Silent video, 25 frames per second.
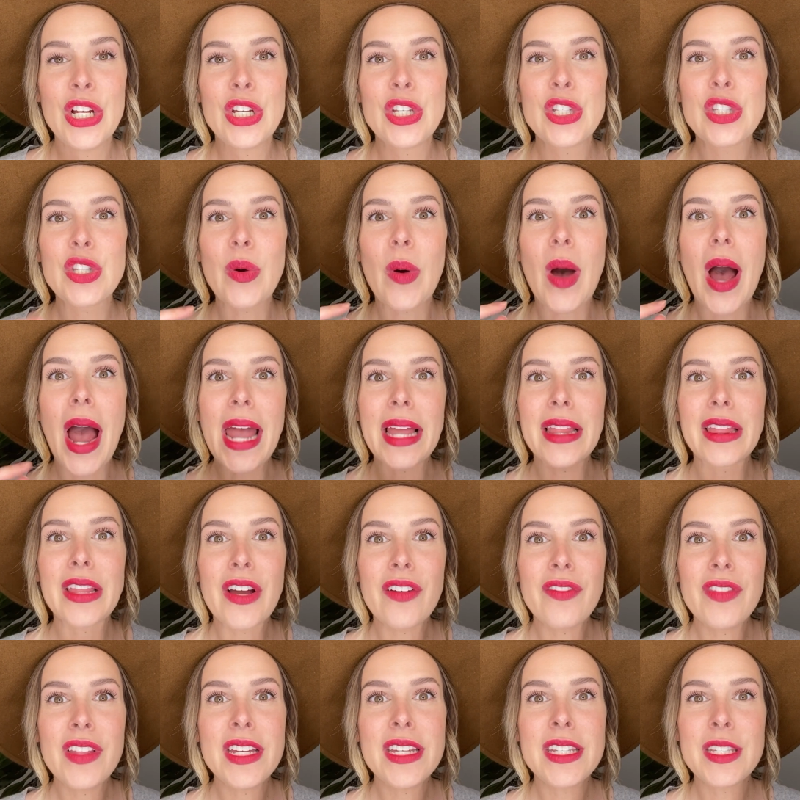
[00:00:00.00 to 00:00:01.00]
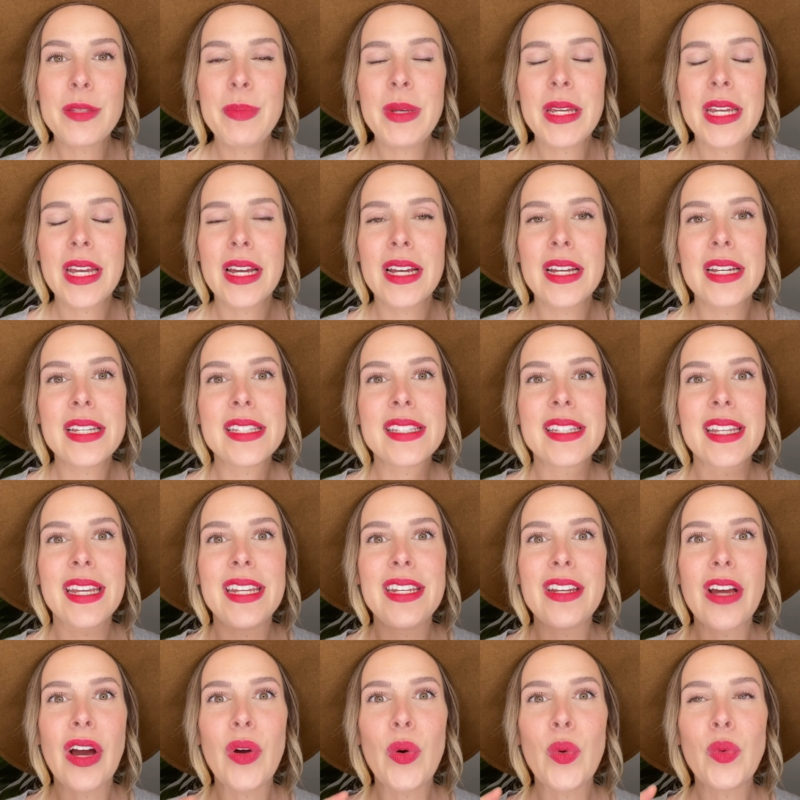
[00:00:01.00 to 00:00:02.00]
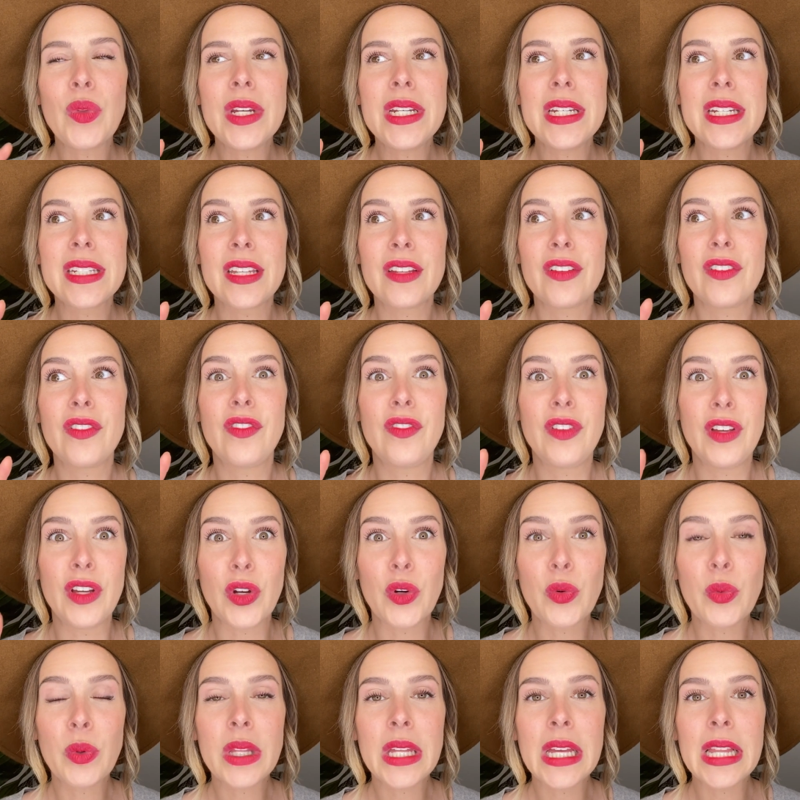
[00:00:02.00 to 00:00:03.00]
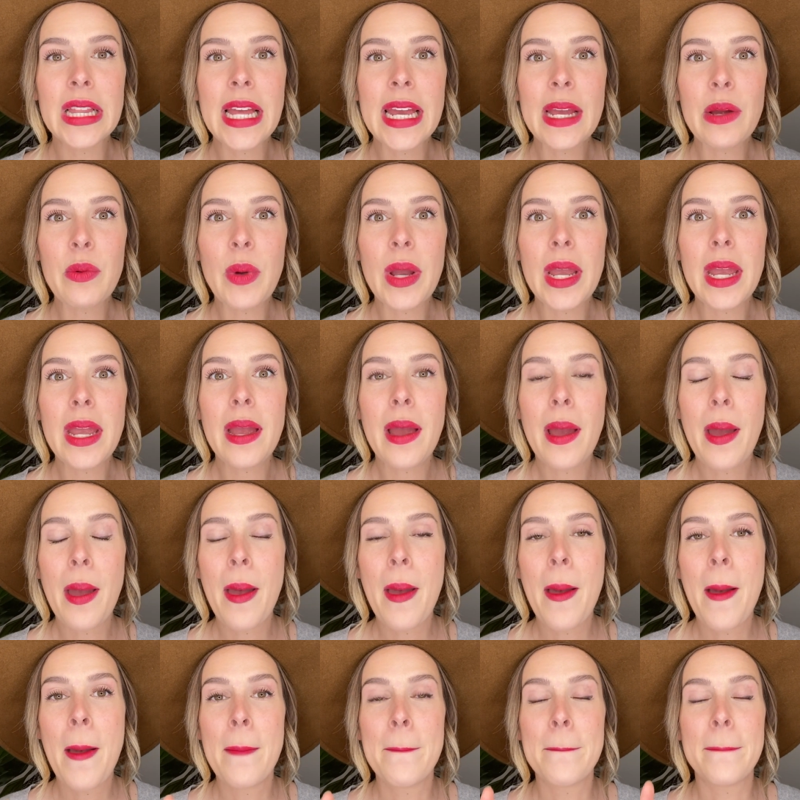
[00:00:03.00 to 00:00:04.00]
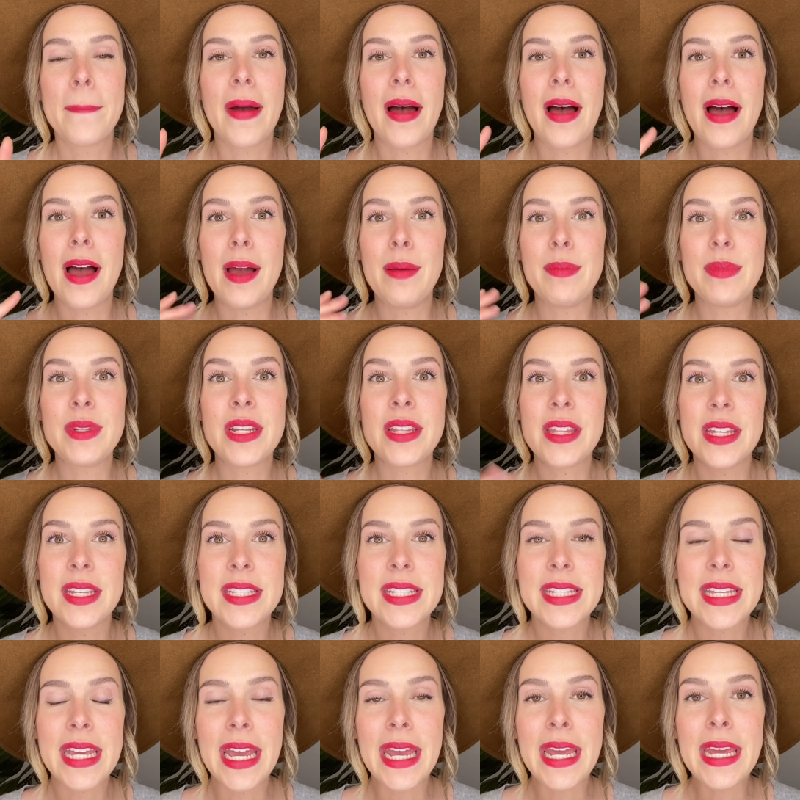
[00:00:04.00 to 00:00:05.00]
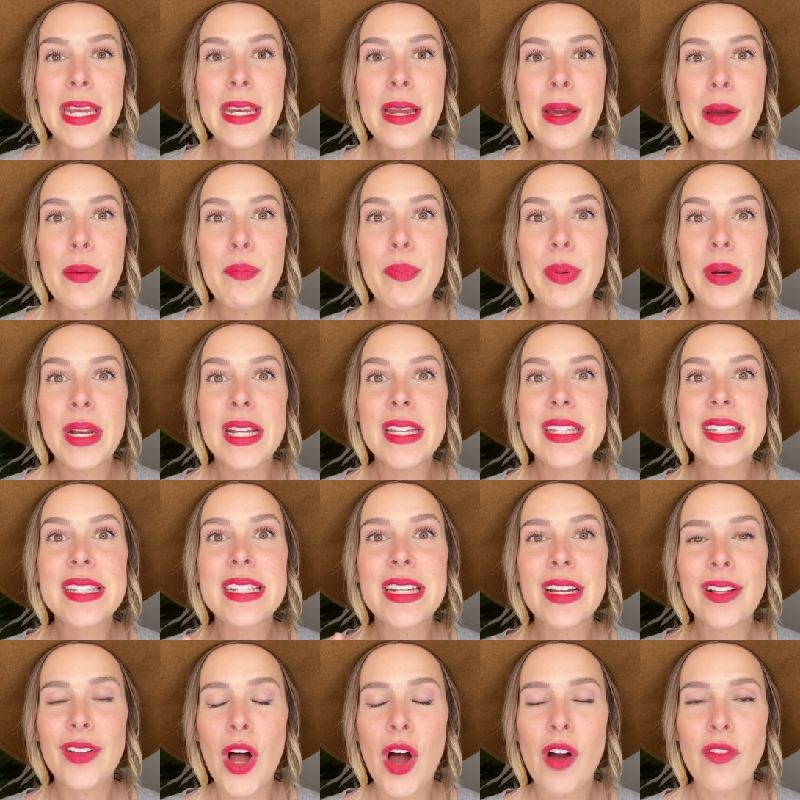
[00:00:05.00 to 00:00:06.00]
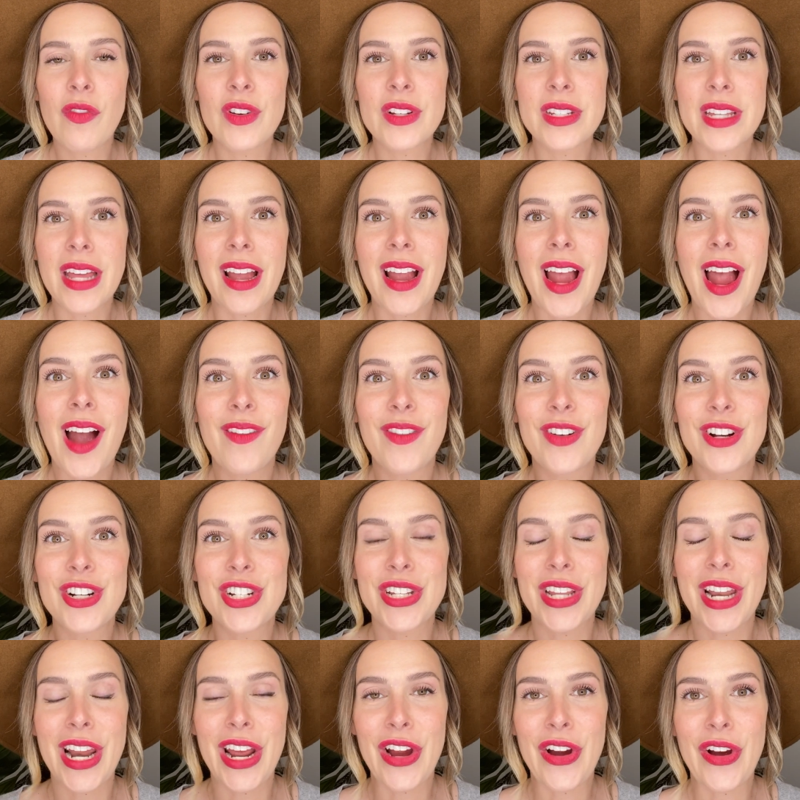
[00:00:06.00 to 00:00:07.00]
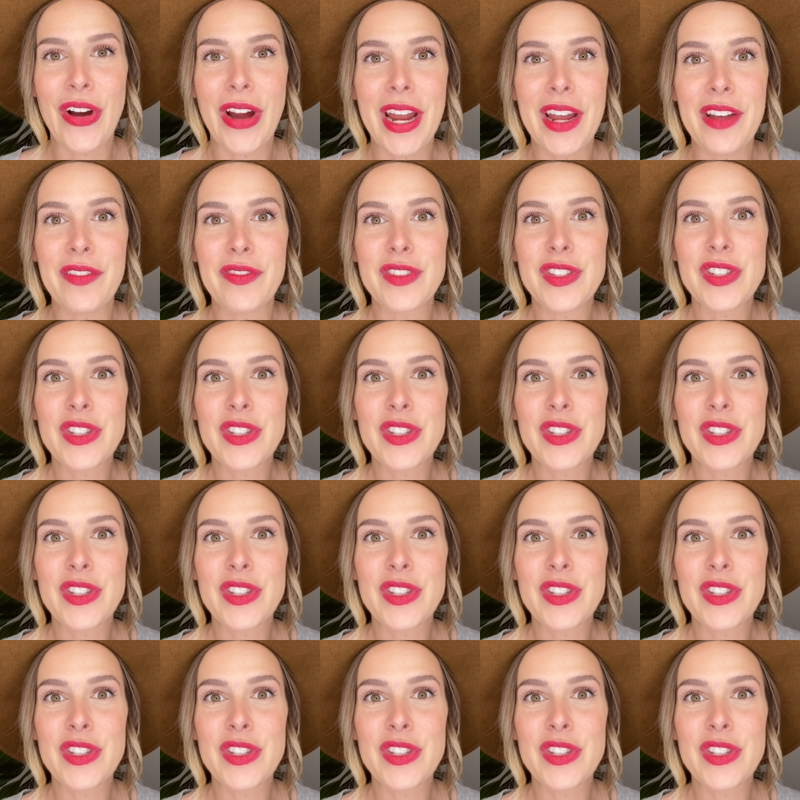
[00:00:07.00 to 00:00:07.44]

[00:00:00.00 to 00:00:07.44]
So I love this because not only does it feel really lightweight to the skin, but it still offers that coverage that I crave.